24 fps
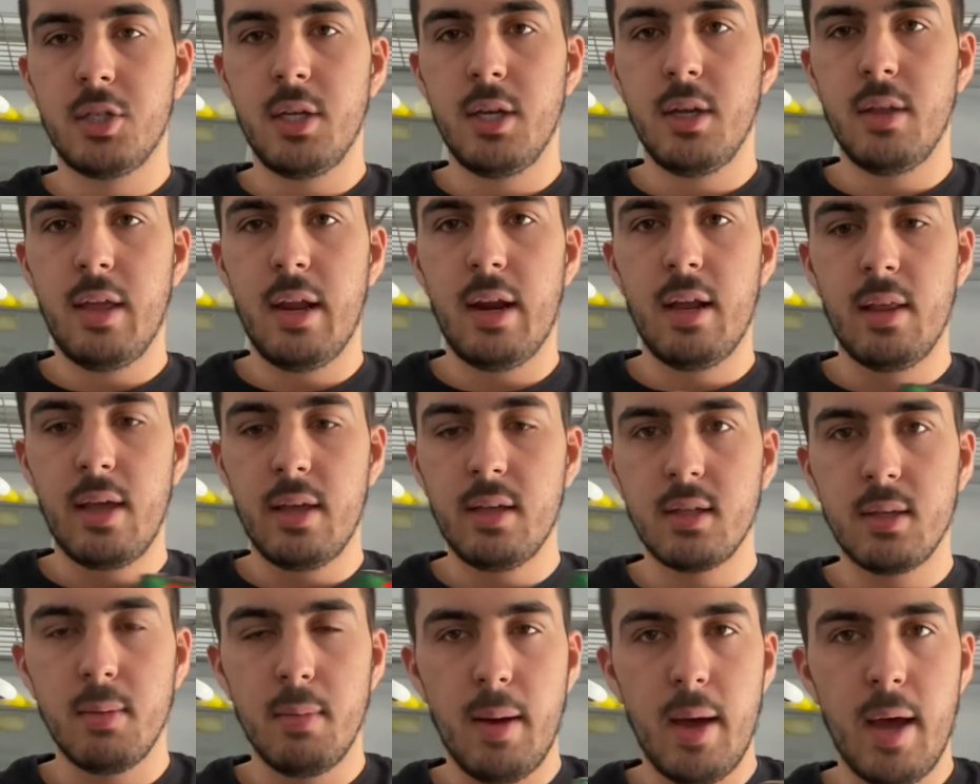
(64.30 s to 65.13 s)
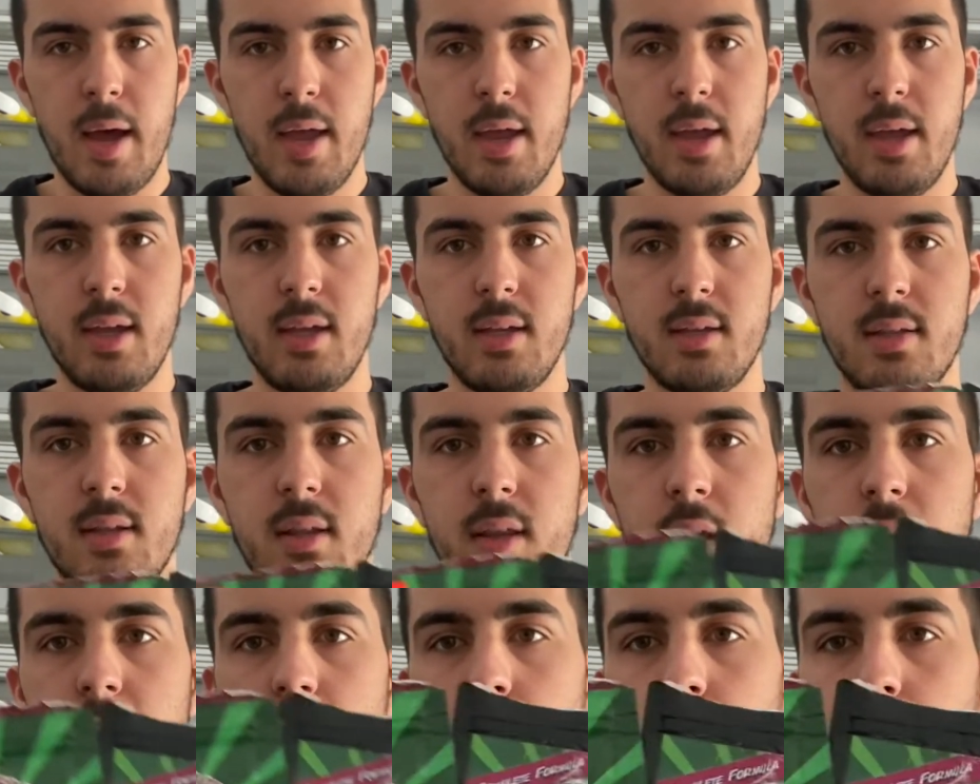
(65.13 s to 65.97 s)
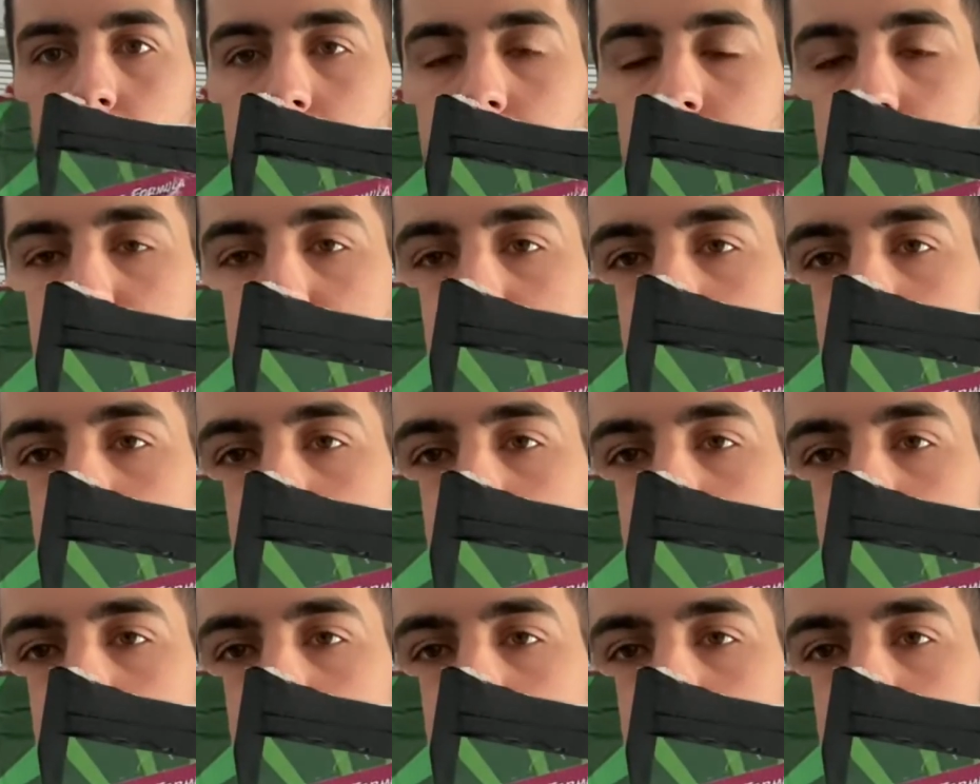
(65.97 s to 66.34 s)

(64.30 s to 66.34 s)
that I like to buy is the watermelon